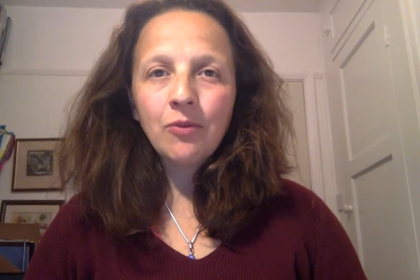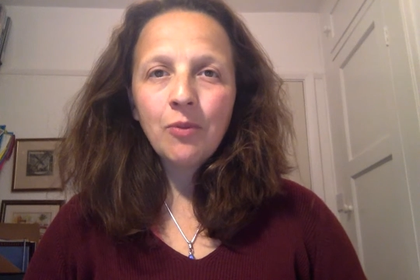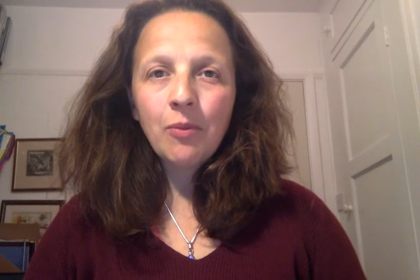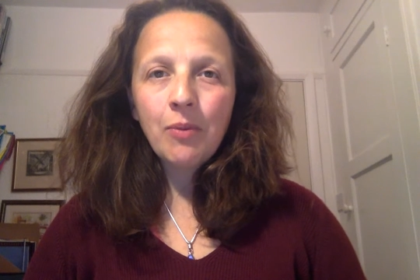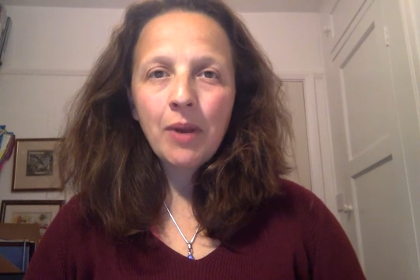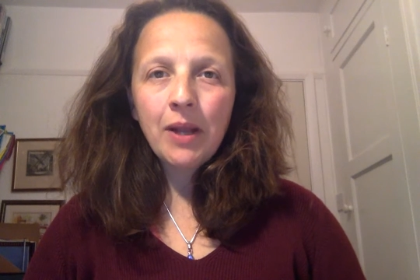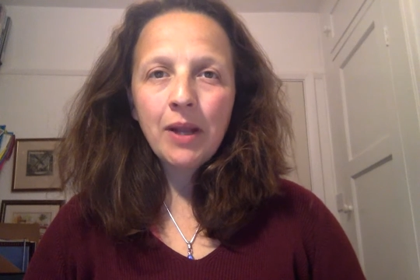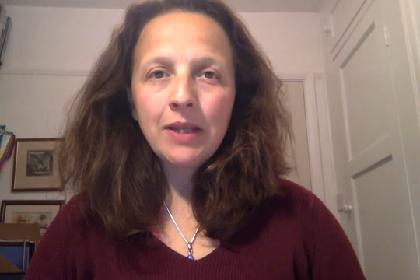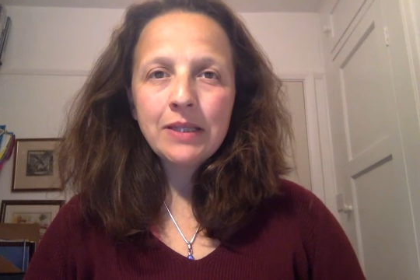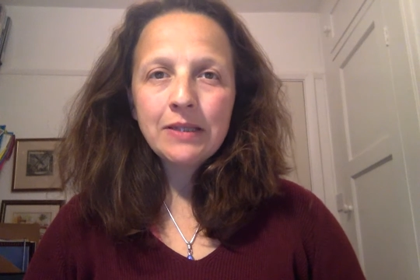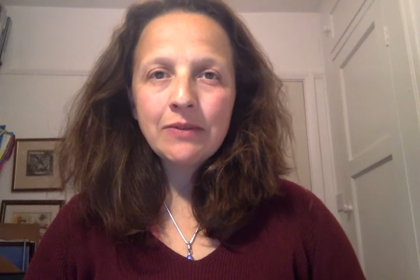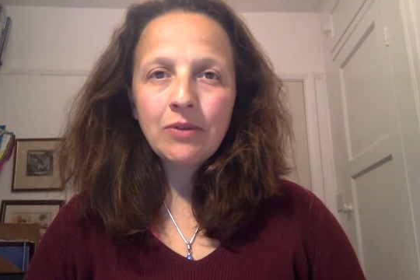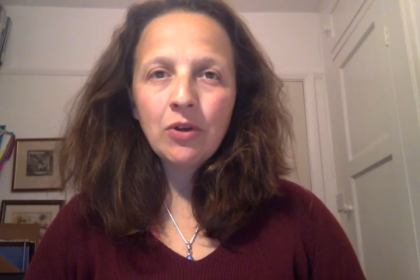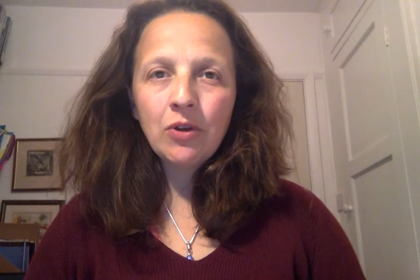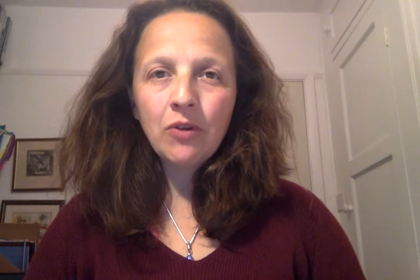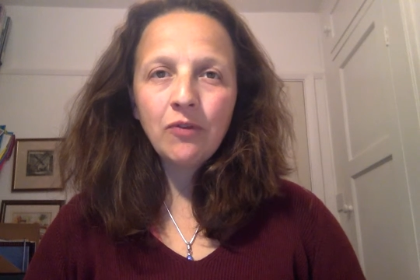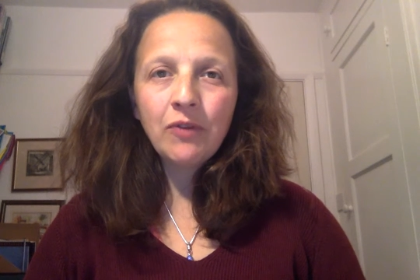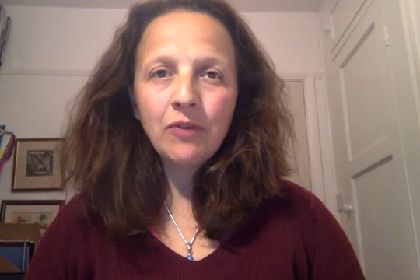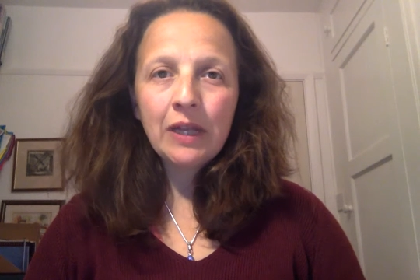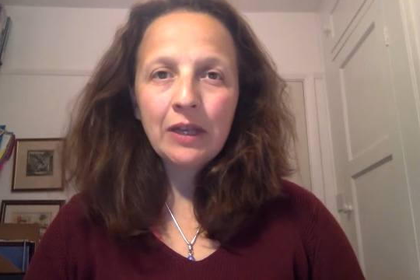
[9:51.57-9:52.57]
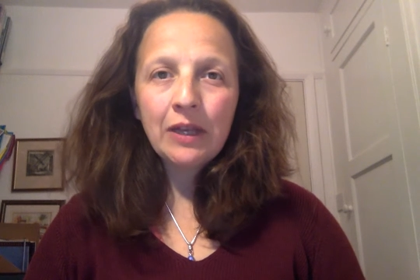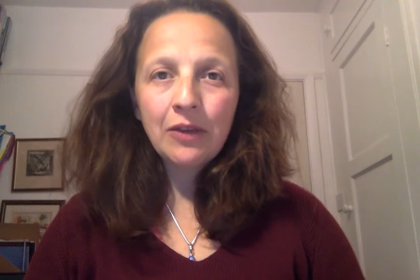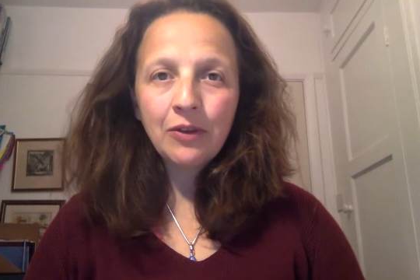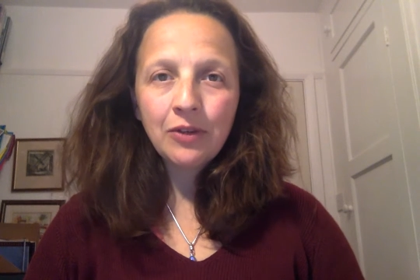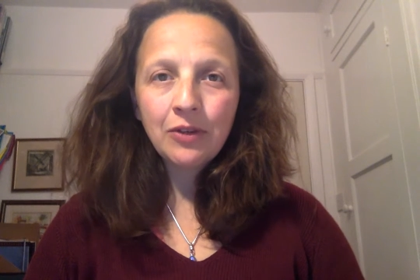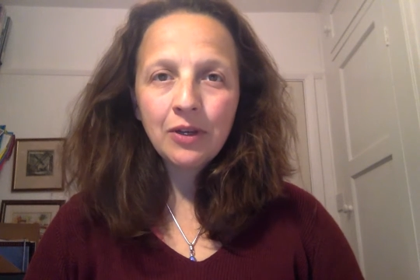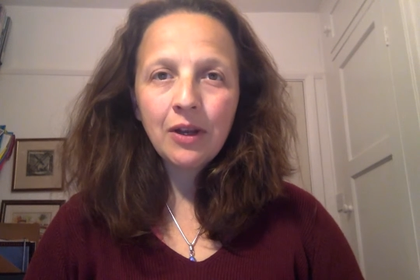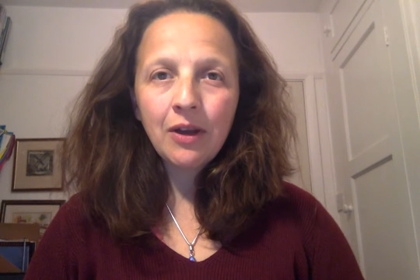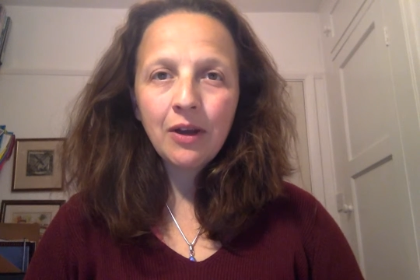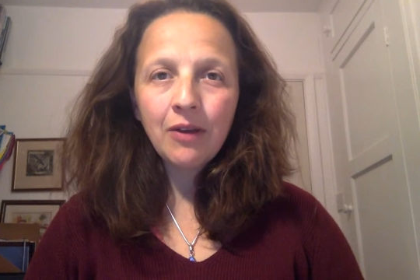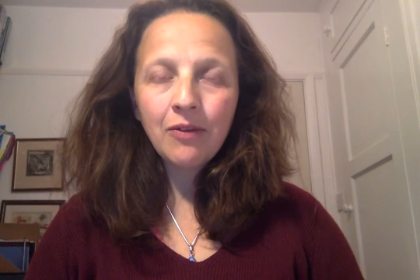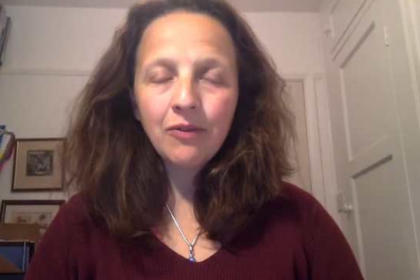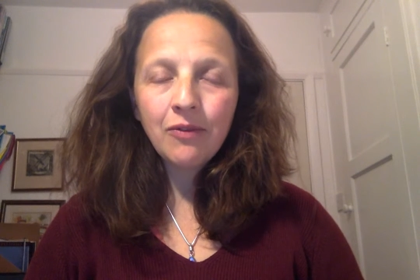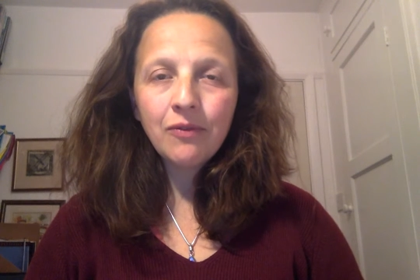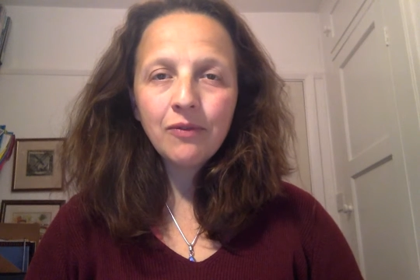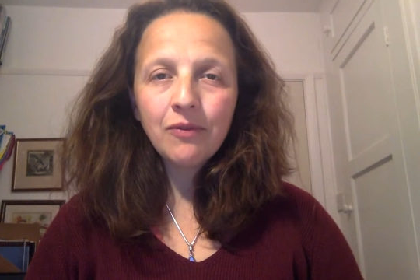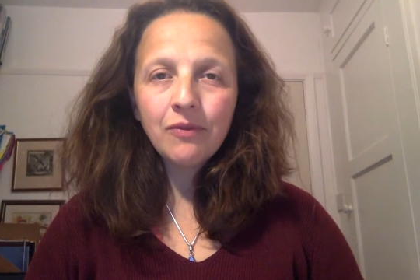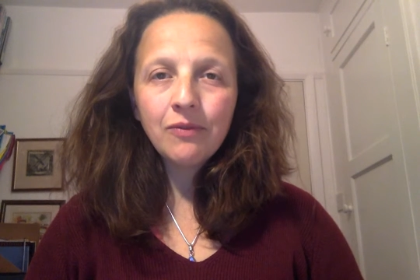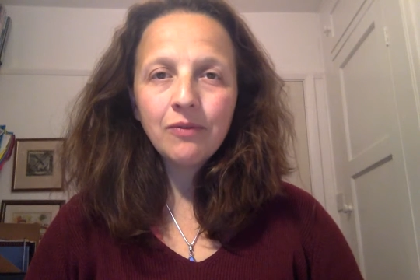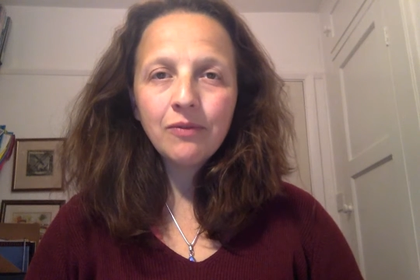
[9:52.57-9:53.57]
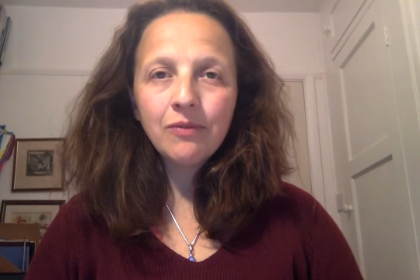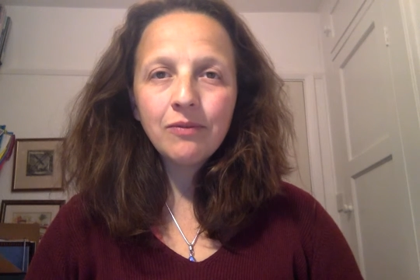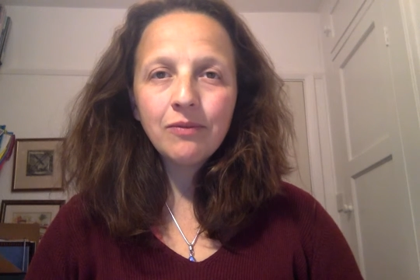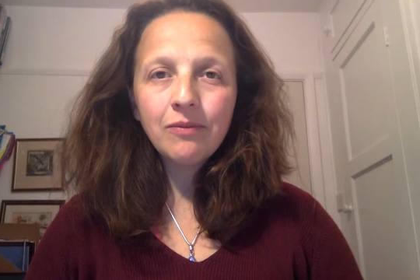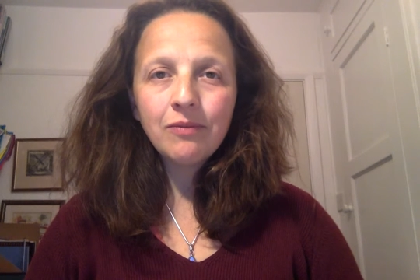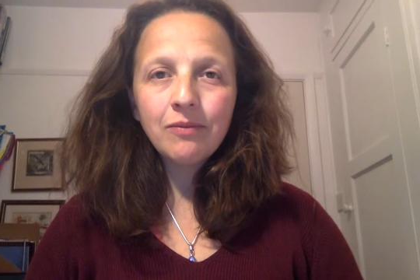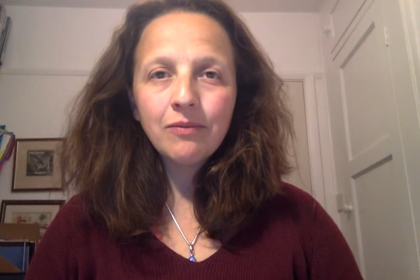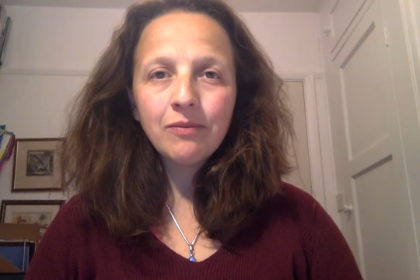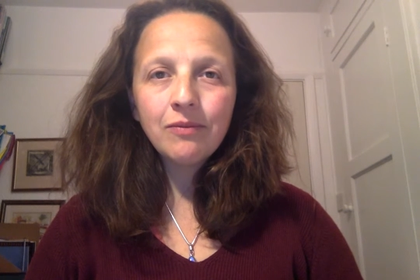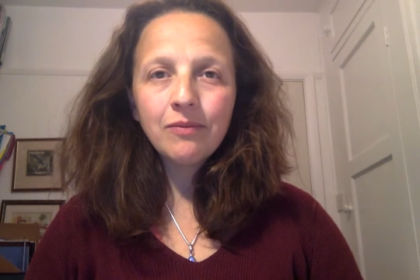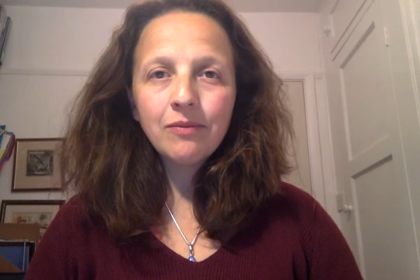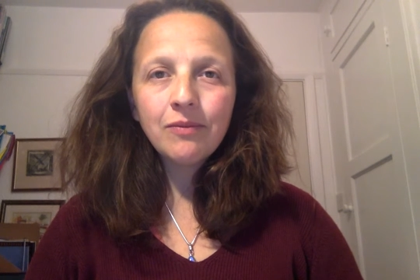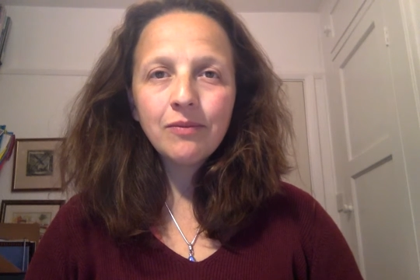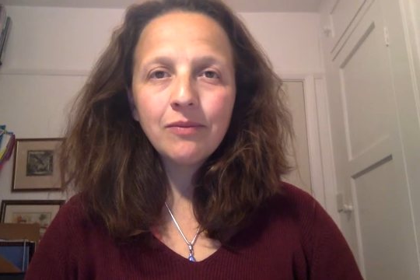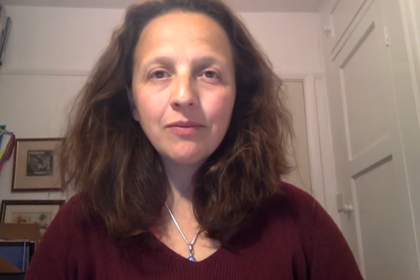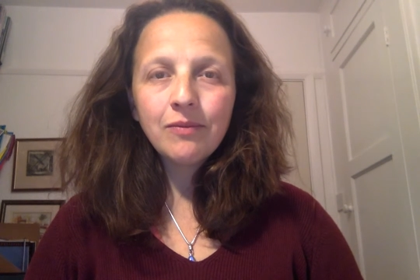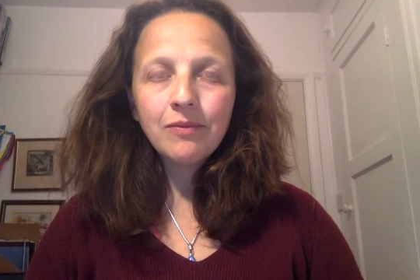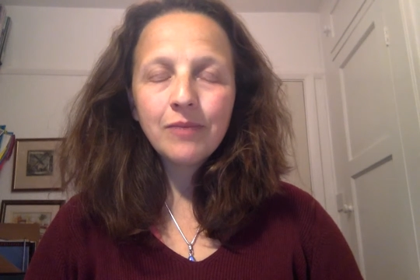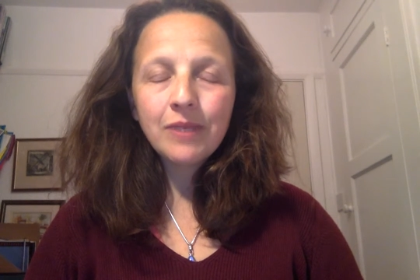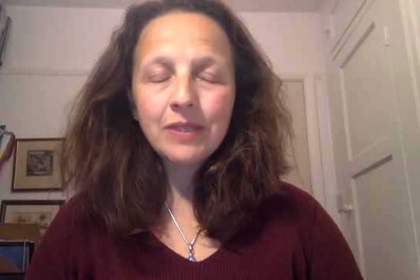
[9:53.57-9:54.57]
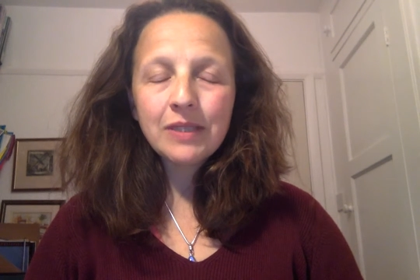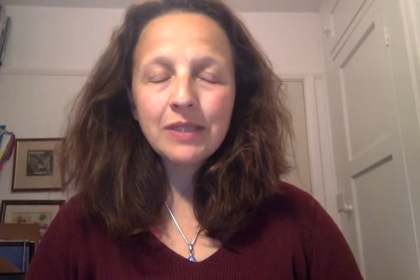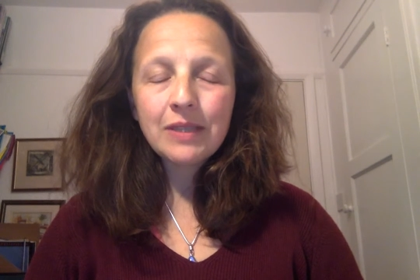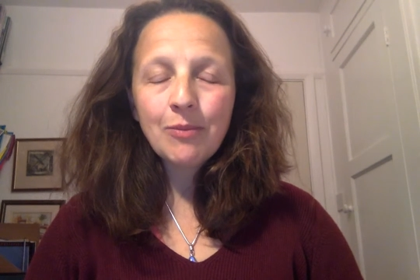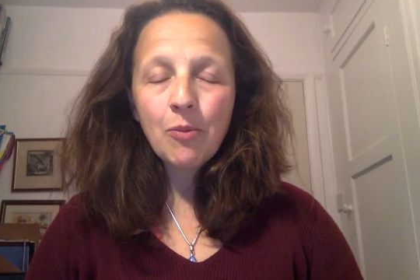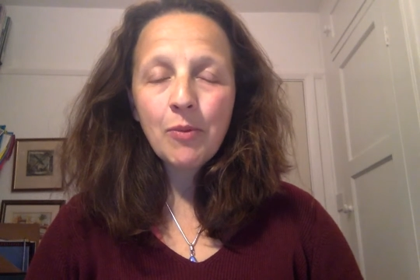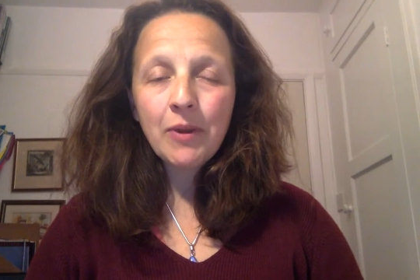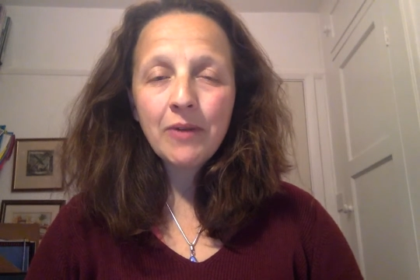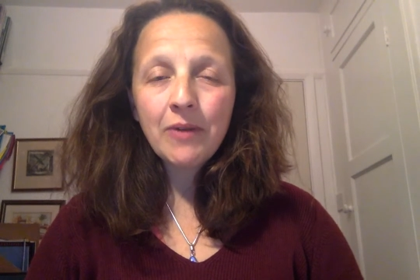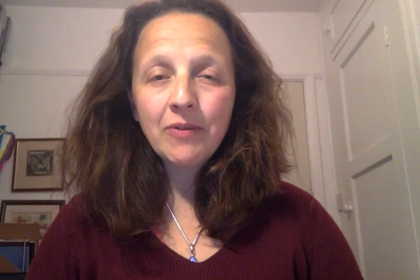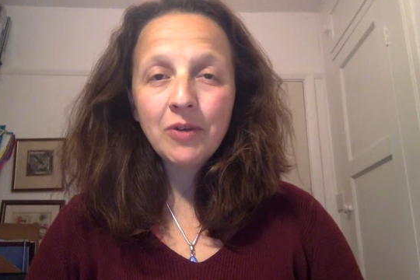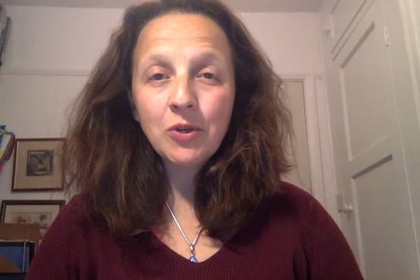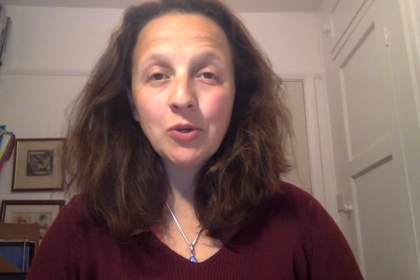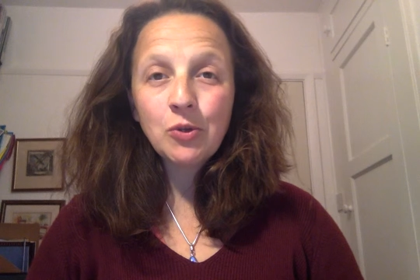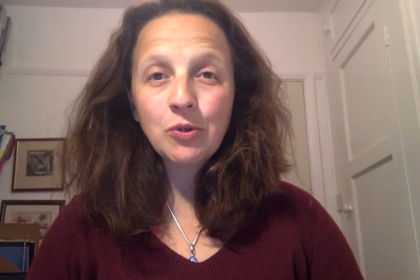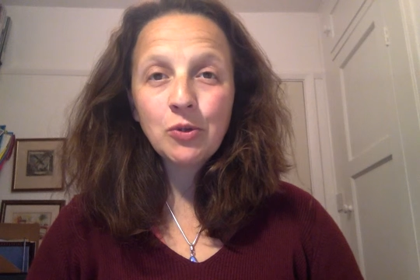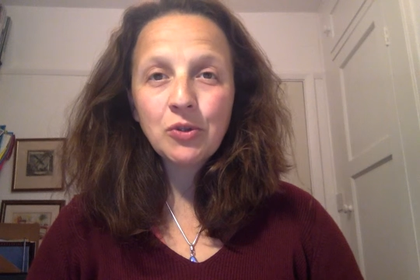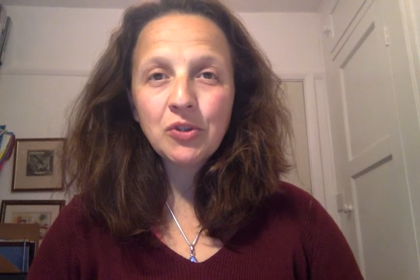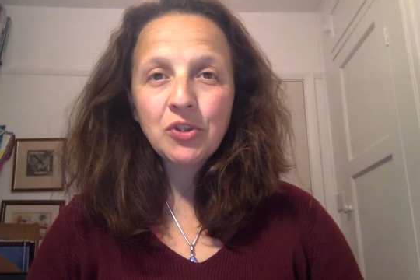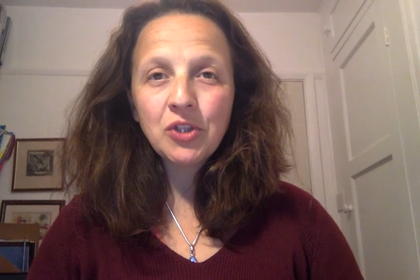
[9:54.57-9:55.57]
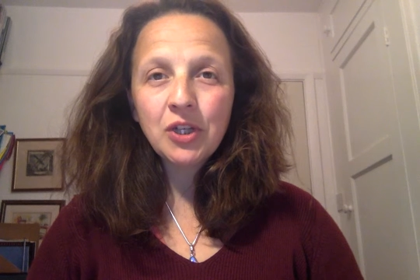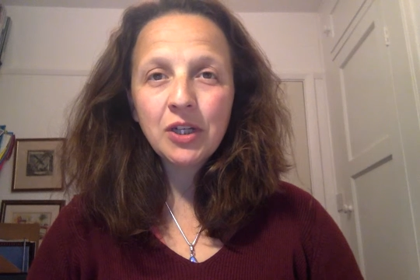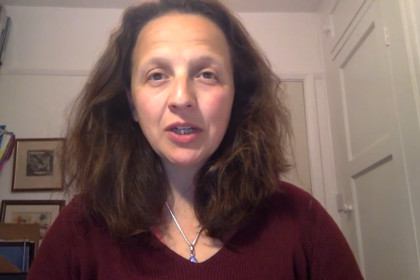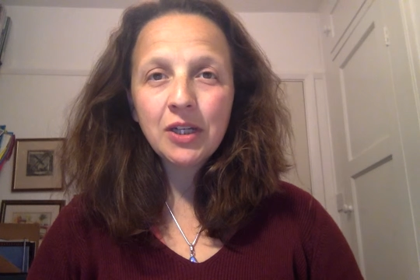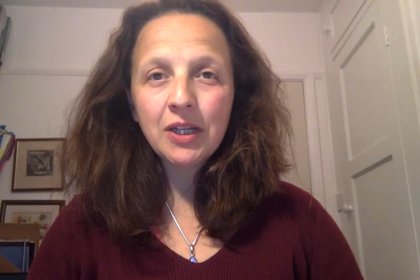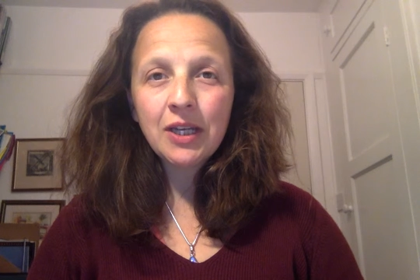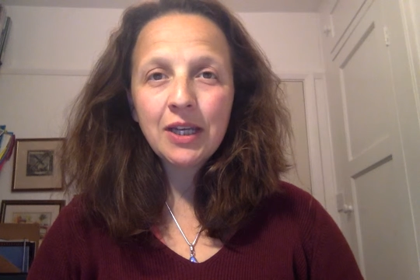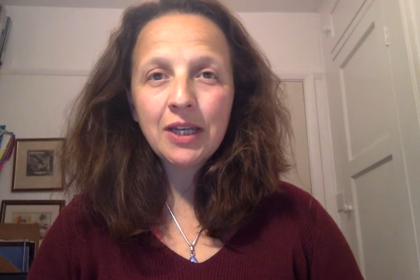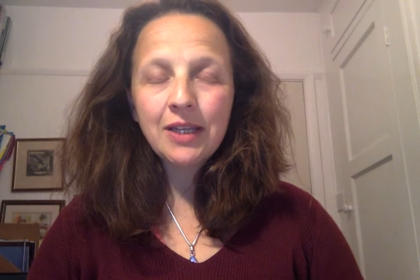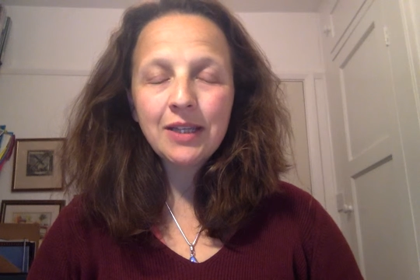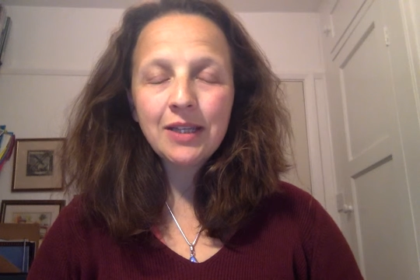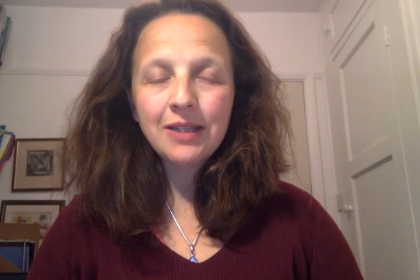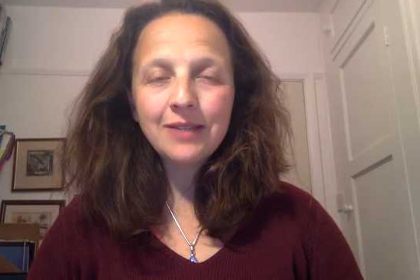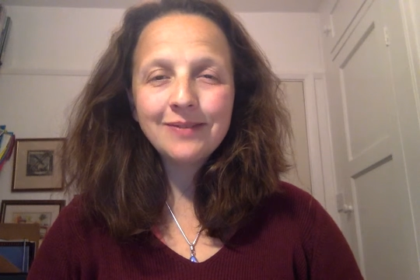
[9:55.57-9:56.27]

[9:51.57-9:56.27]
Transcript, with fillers: from a place of not feeling good enough because I'm a bit of a course junkie